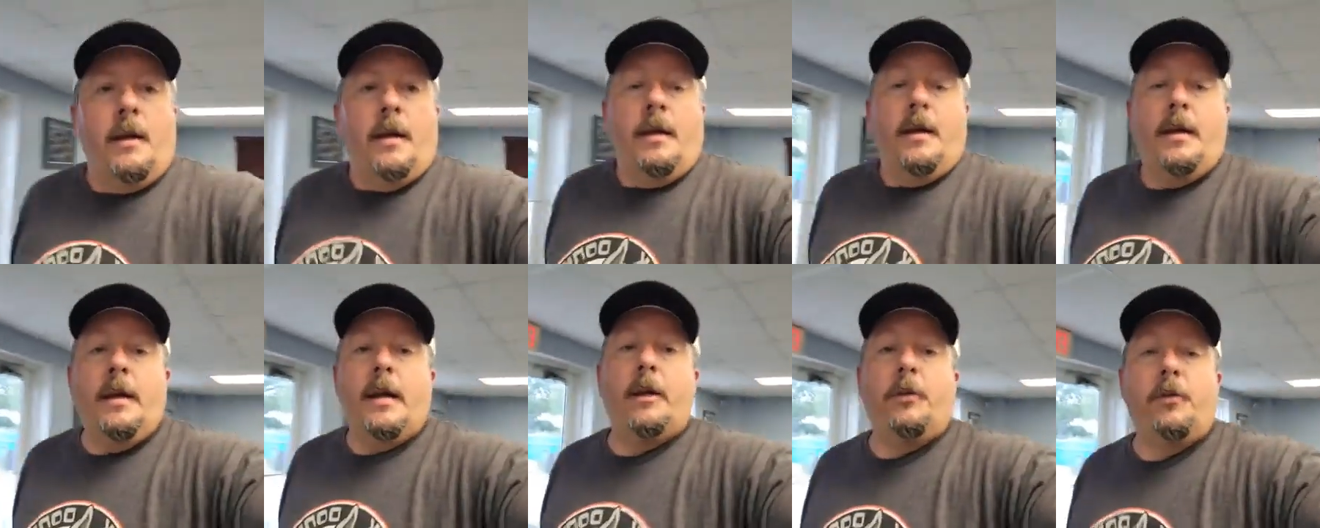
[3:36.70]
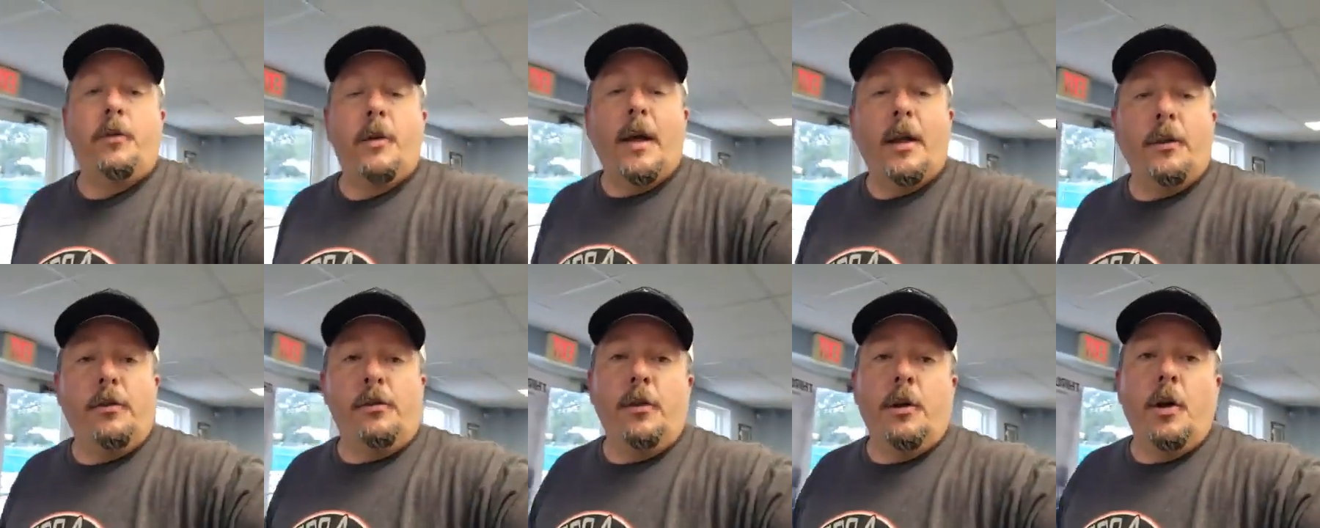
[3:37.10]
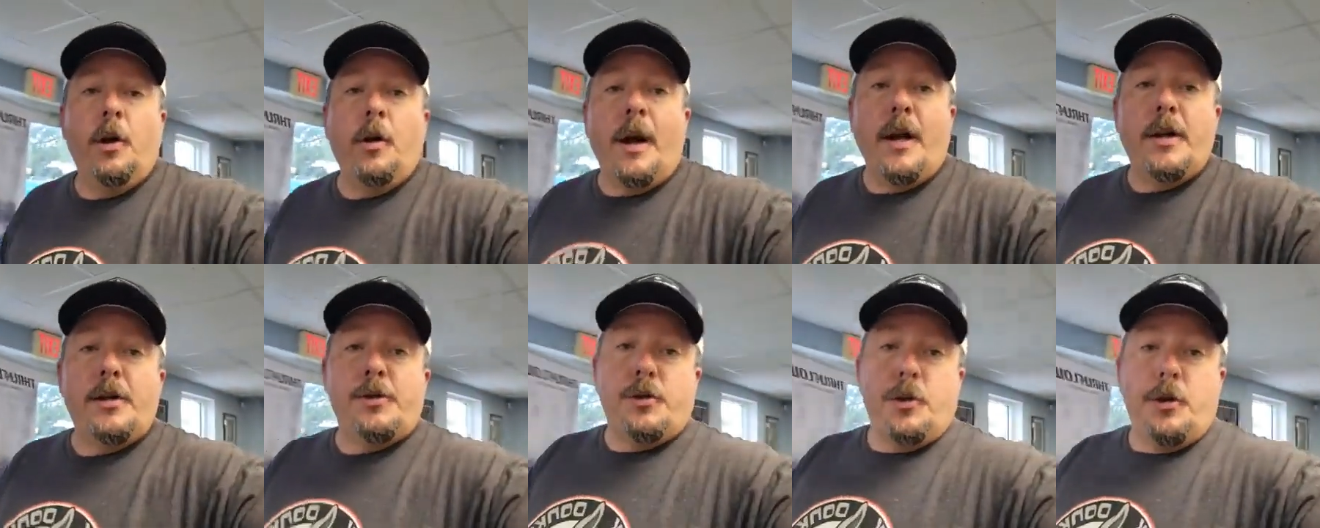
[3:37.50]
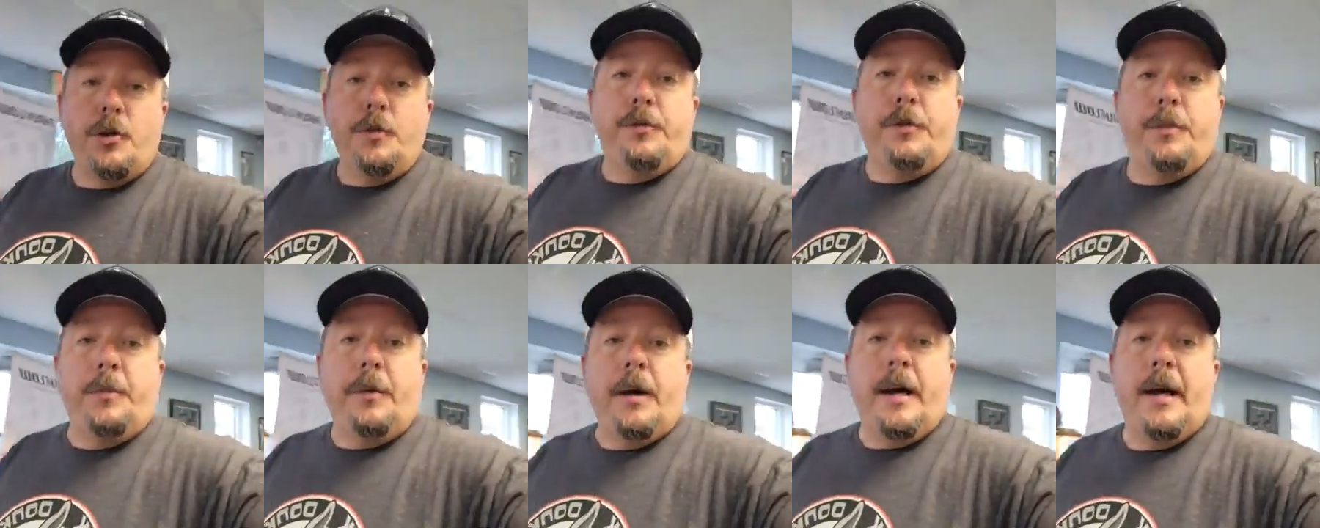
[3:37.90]
Yeah, so as you know, I drove
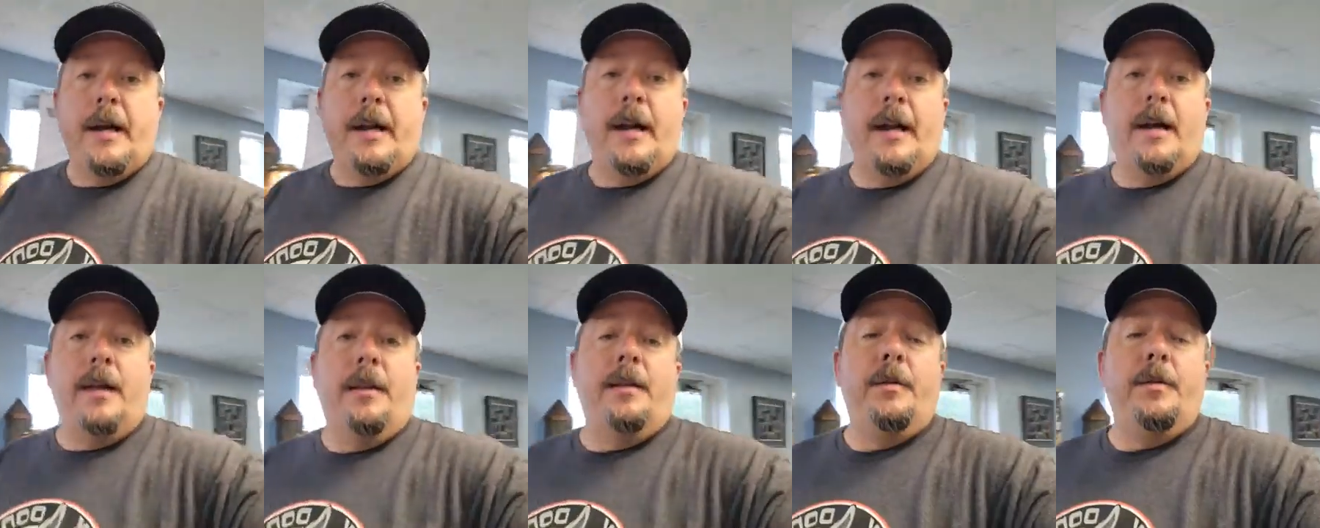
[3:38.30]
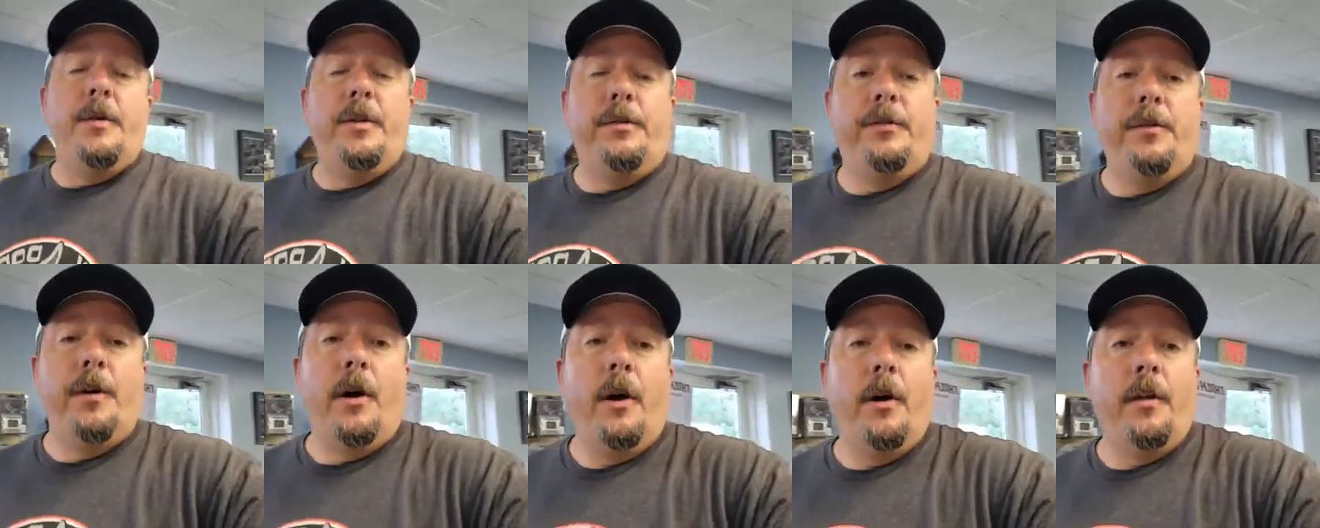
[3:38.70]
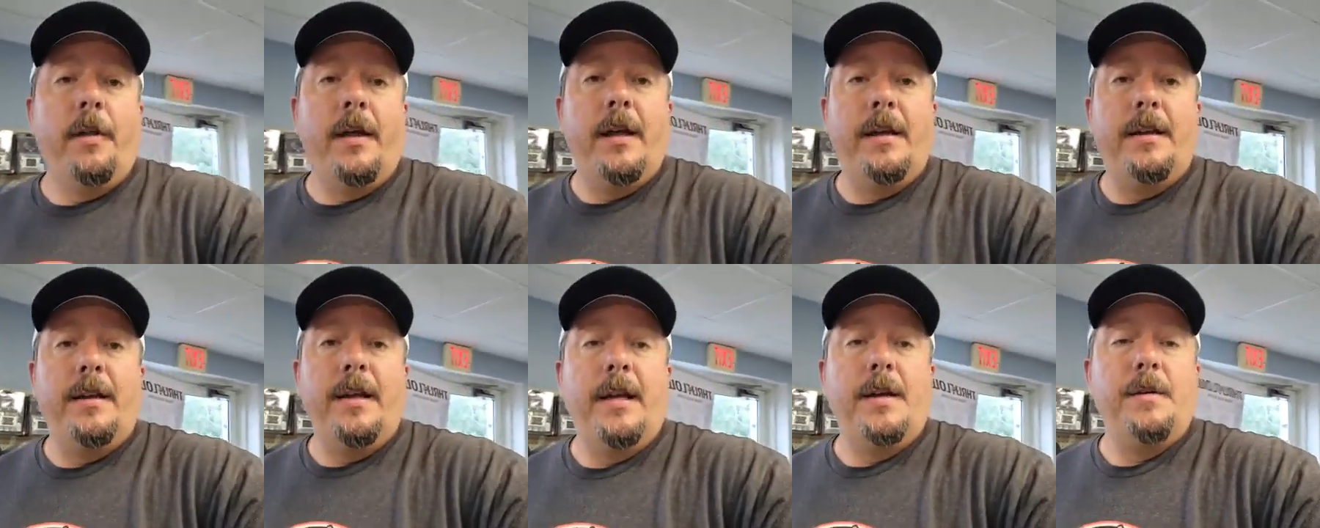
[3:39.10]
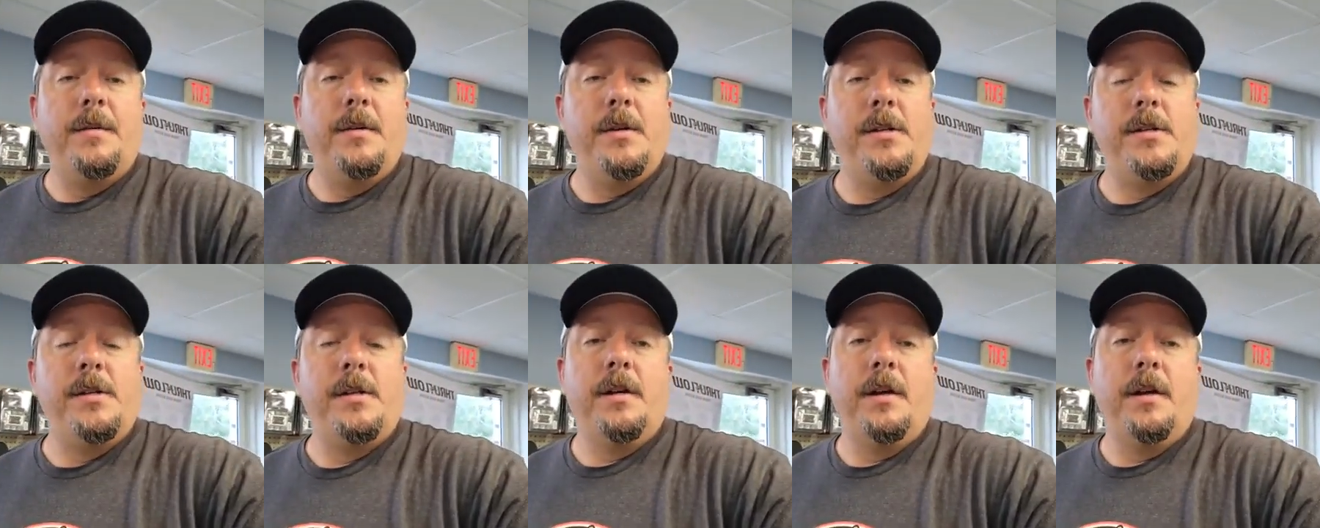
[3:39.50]
to Pine Island. We saw that damage.